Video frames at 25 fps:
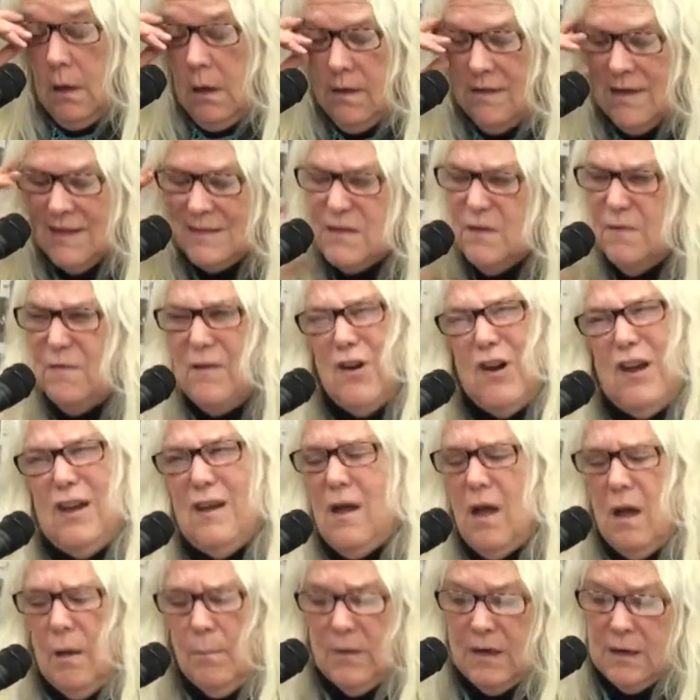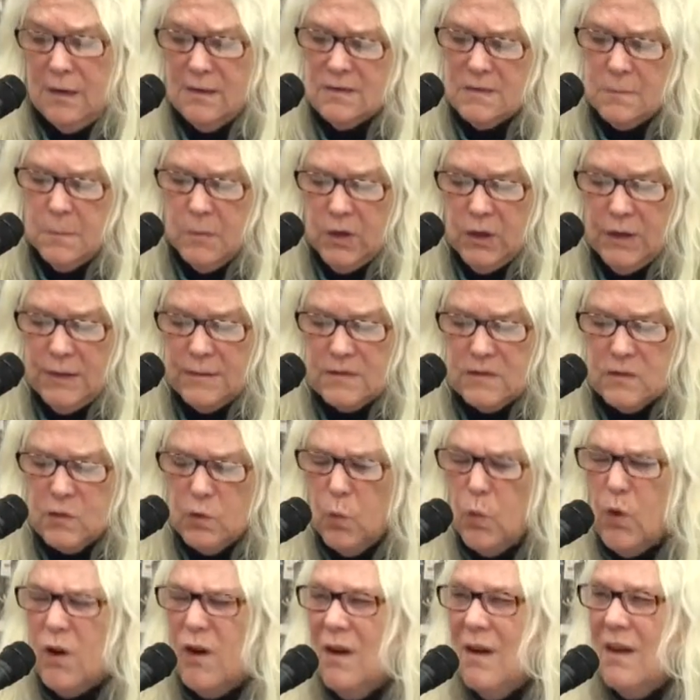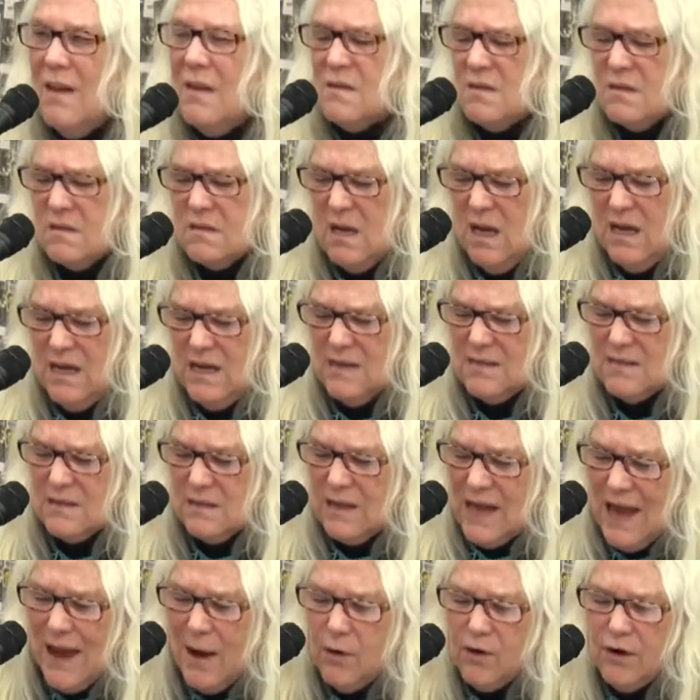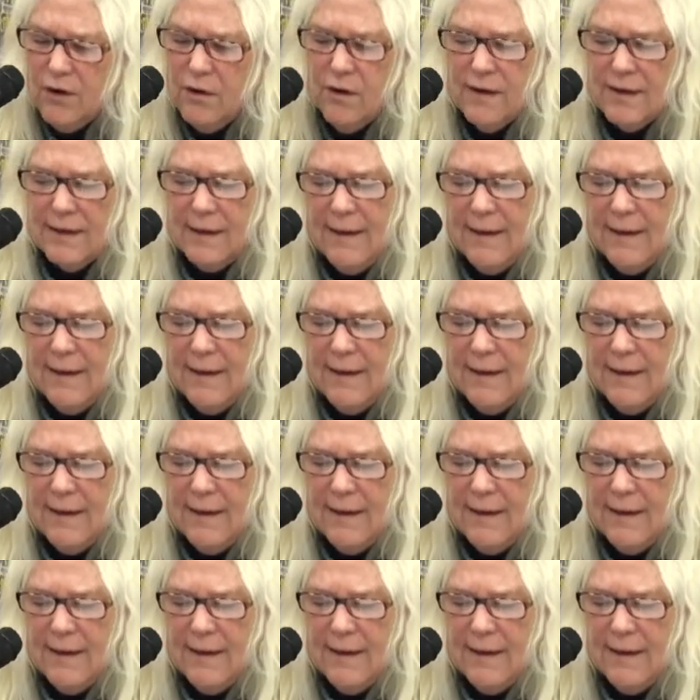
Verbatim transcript: That's a very common experience. The whirring is louder